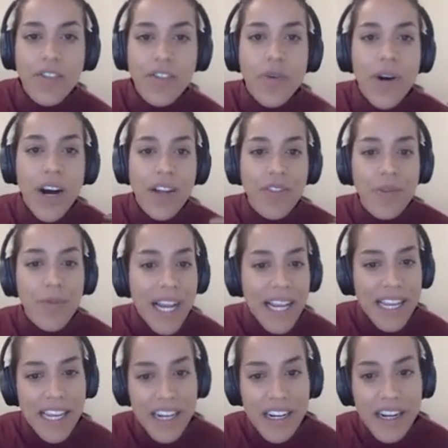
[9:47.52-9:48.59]
So on the
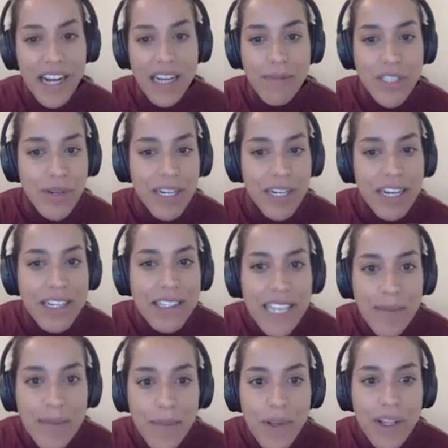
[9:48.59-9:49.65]
right here, I'm showing an
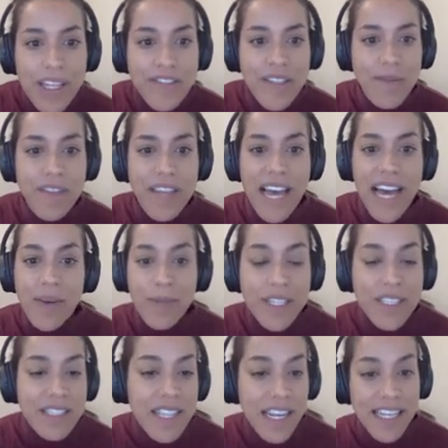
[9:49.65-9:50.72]
example of some of the
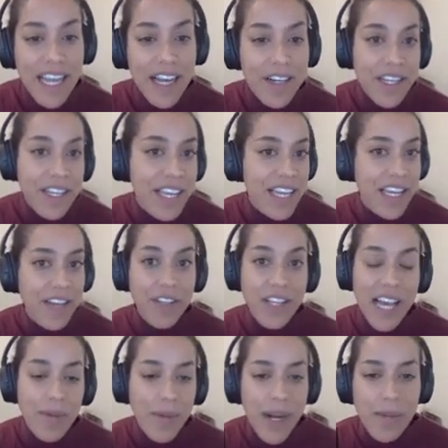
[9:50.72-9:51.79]
outputs that I calculate of
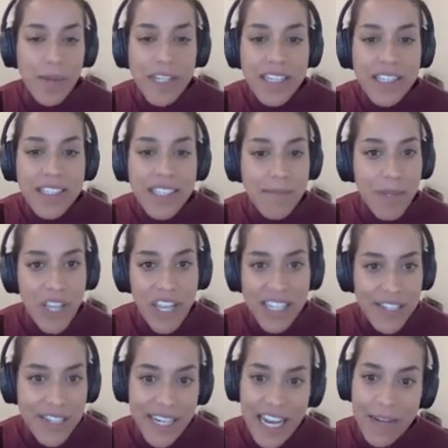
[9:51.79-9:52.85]
cloud properties in
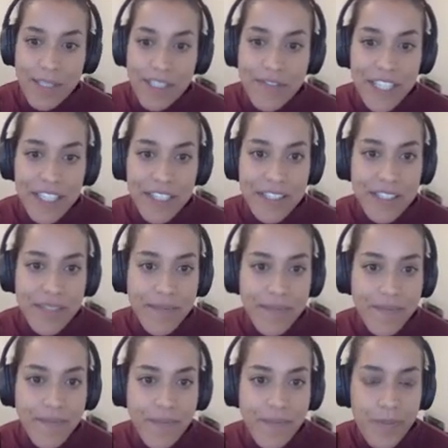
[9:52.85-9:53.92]
planetary atmospheres.
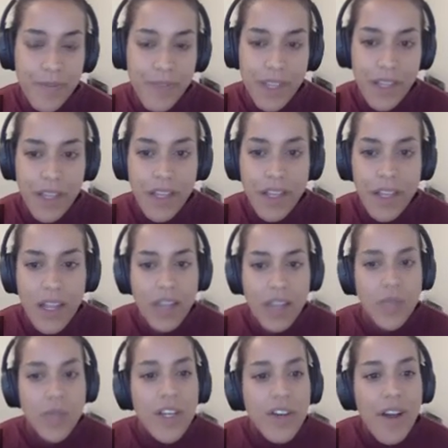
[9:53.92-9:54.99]

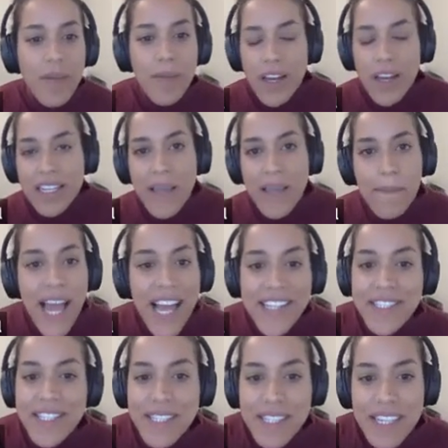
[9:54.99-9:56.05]
So here I'm plotting the
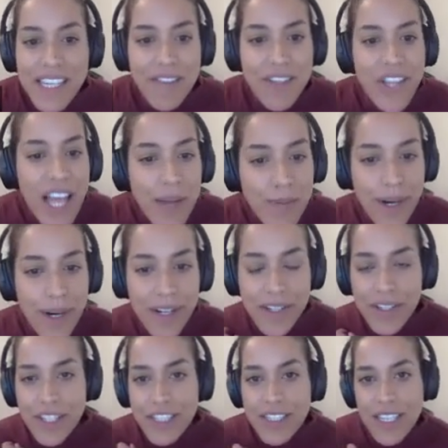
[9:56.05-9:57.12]
mass density of cloud
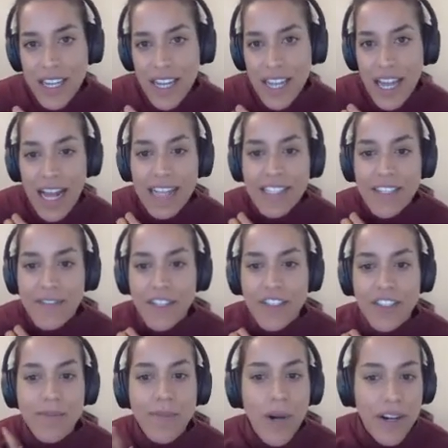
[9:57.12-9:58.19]
particles as a
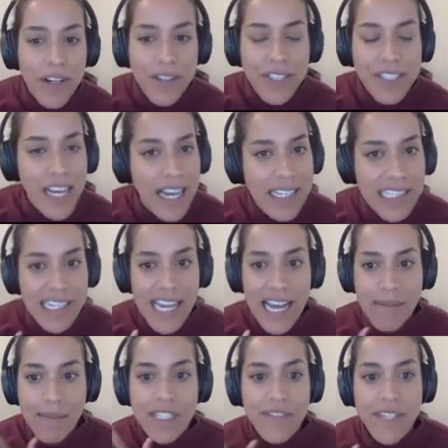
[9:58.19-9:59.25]
function of particle size and
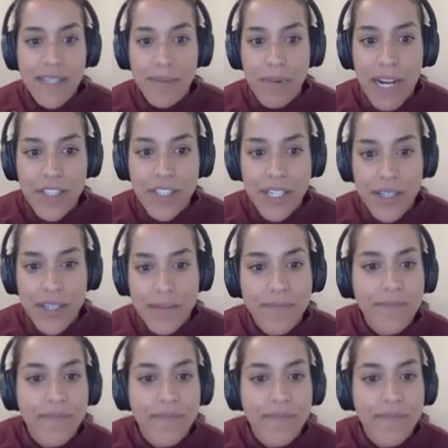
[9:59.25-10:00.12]
atmospheric pressure.